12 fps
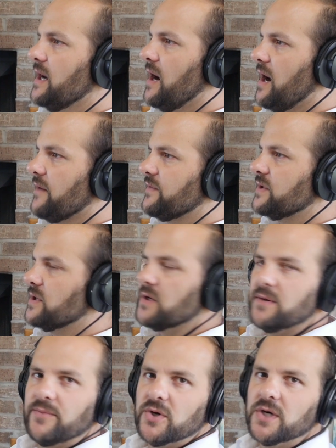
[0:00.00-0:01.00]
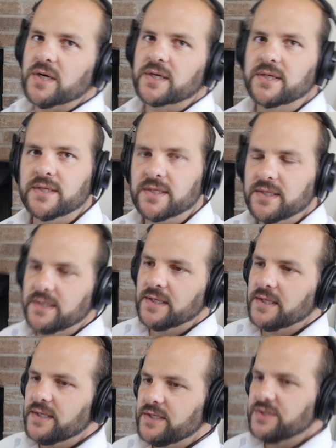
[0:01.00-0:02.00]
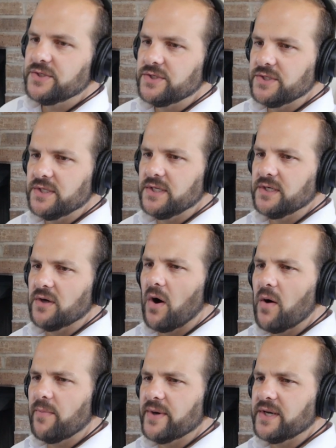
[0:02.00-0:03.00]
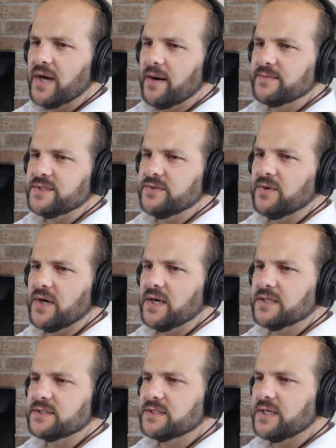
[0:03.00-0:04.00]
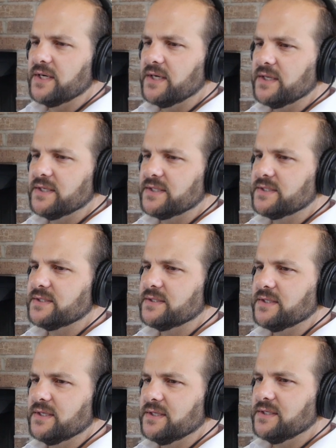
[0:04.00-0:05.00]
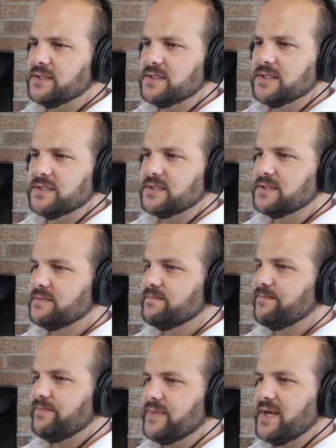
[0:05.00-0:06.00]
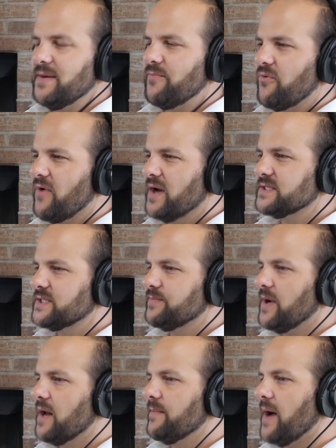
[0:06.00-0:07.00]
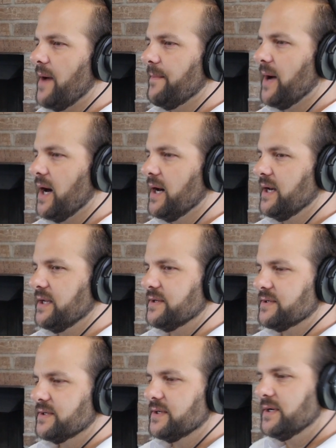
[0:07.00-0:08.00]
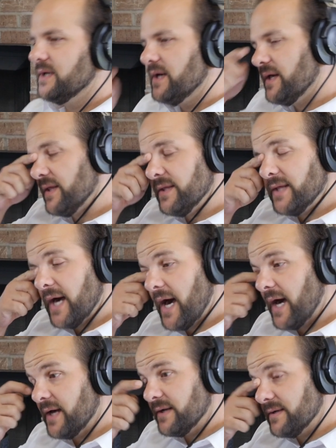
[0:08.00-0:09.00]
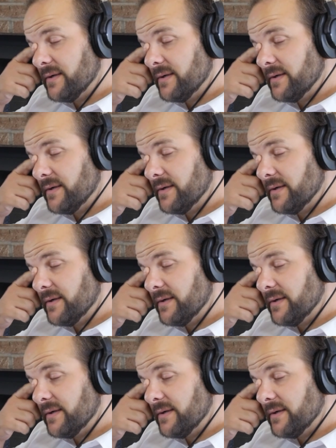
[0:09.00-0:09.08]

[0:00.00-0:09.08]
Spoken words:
offered her a book, she opened up to us, and it's just impressed upon my mind that